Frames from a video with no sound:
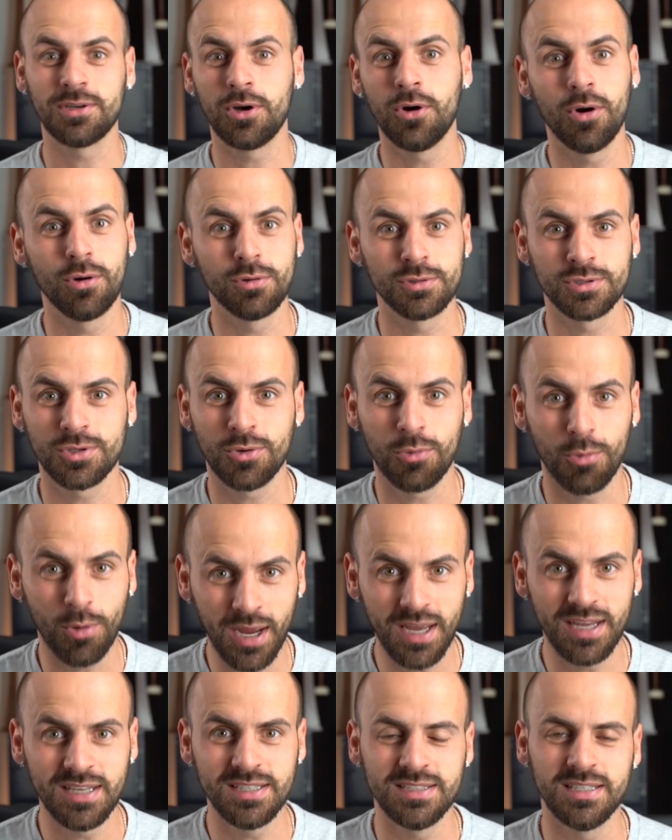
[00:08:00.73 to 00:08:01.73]
car is
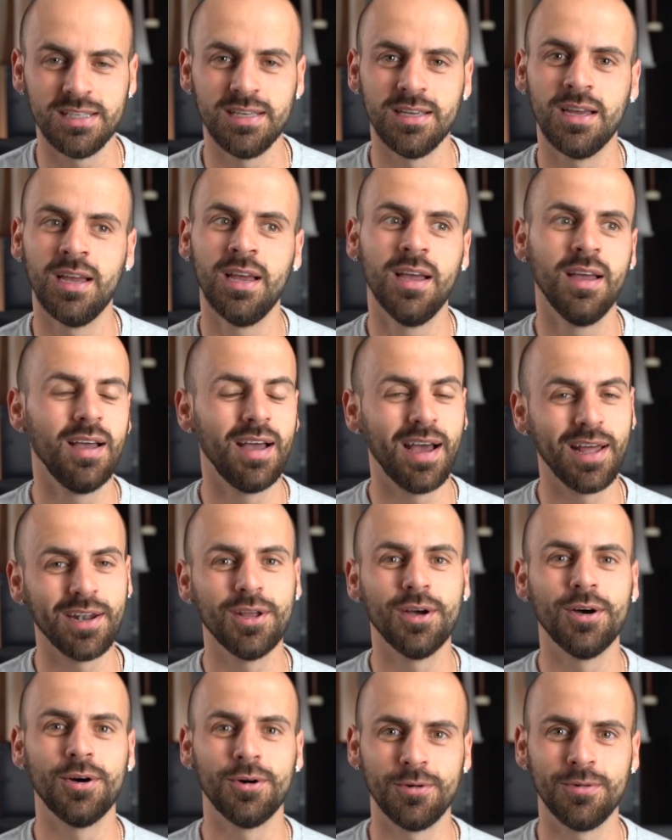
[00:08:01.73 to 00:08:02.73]
crazy. I
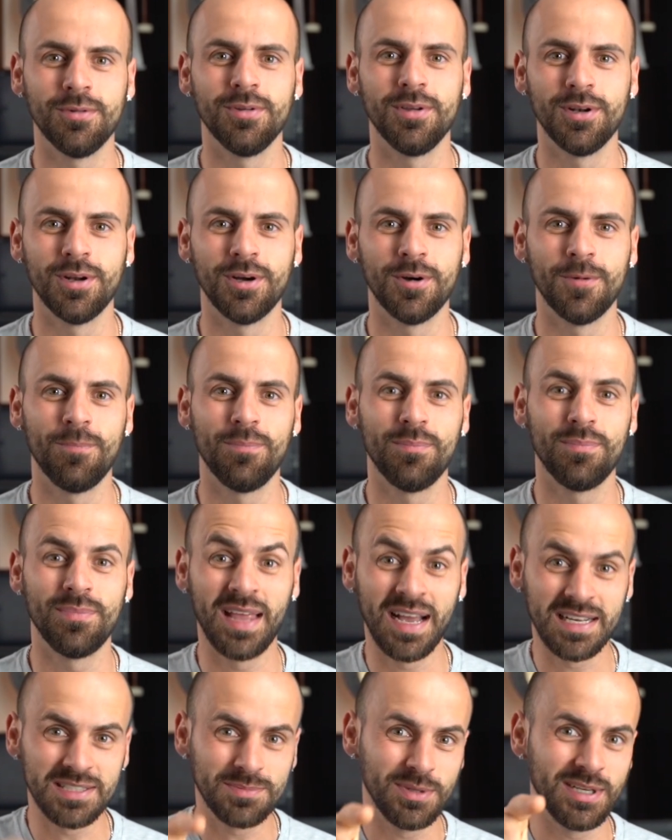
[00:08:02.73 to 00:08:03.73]
know, you know,
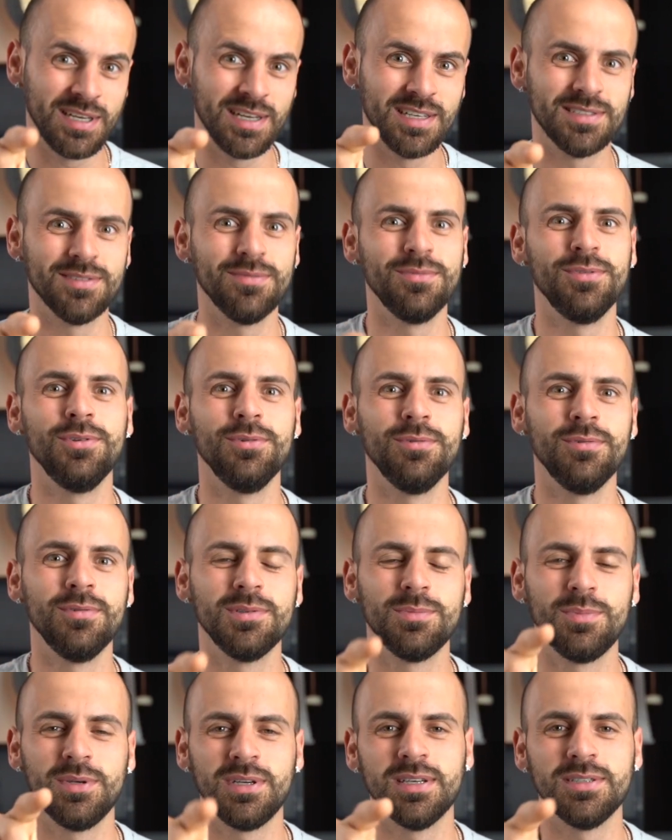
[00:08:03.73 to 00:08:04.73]
that's because of you.
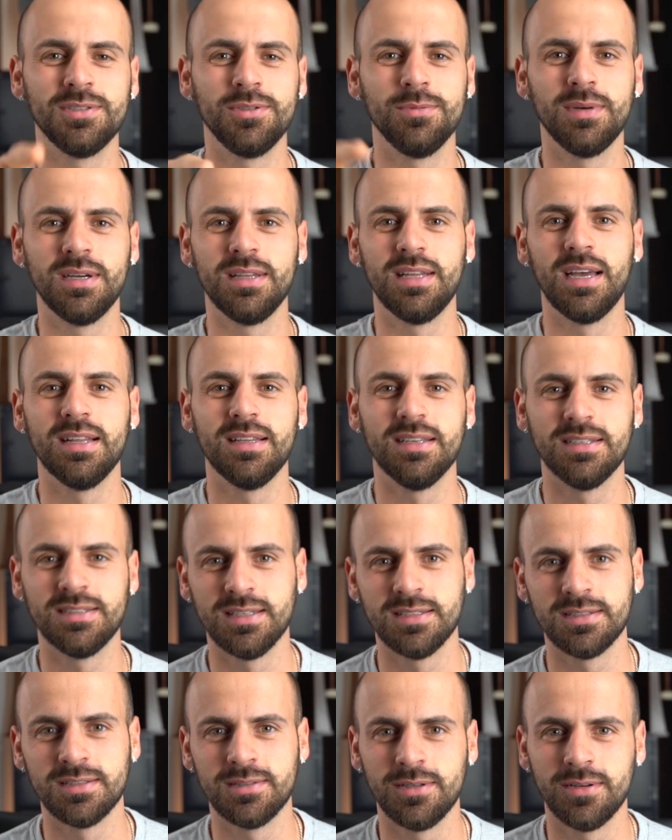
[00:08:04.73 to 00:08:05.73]
It's because you made that
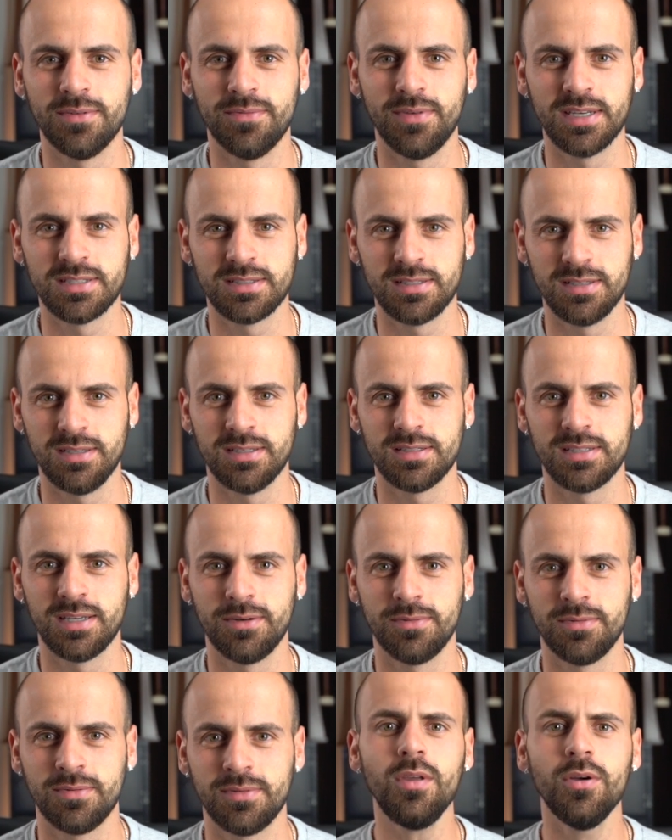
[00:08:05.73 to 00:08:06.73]
decision to invest in
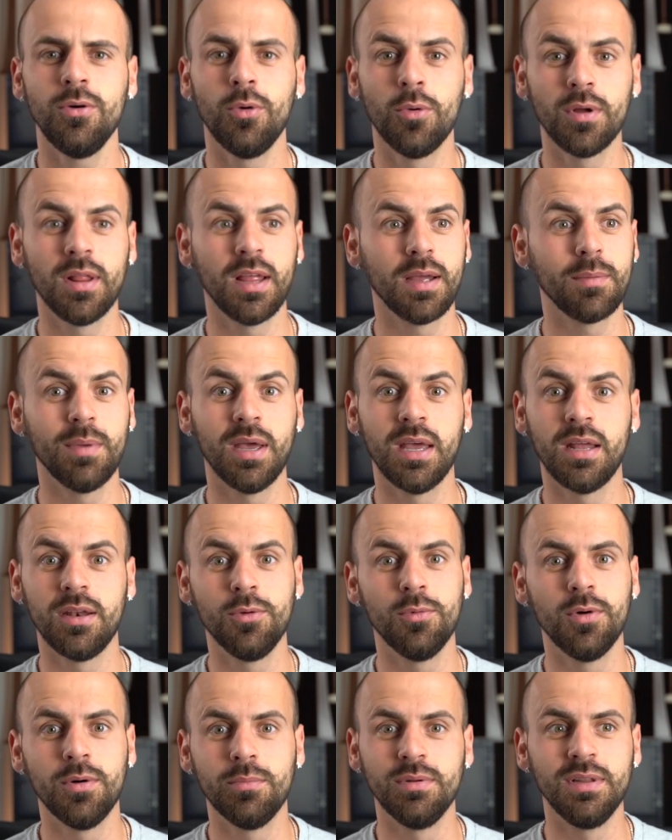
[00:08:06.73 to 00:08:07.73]
yourself. Or like, man,
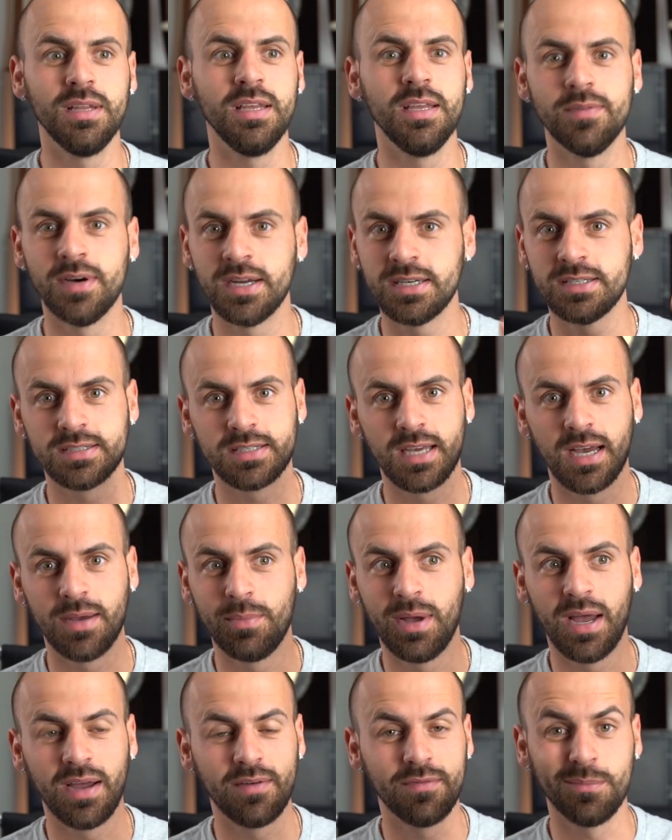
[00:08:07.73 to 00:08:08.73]
you won't believe I just got
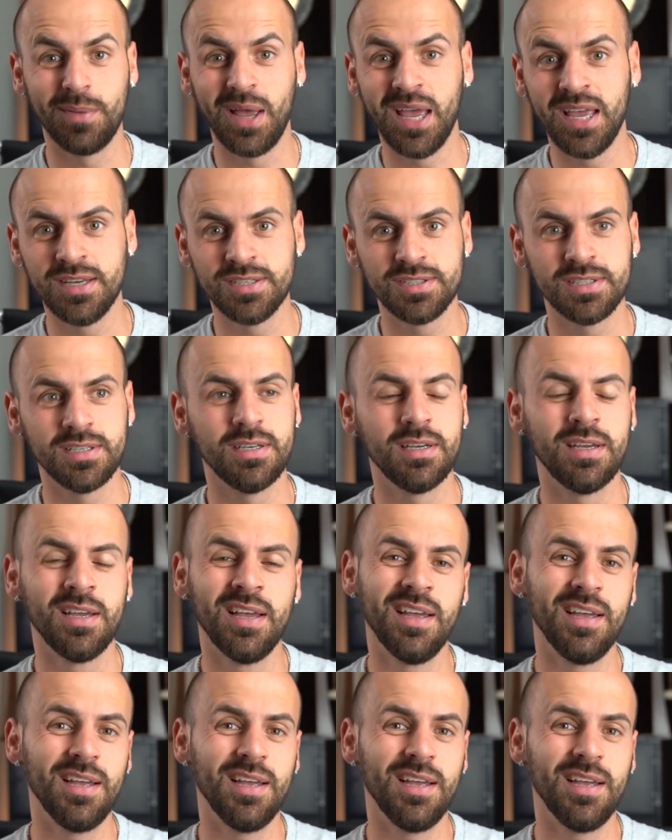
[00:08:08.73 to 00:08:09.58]
back from Asia.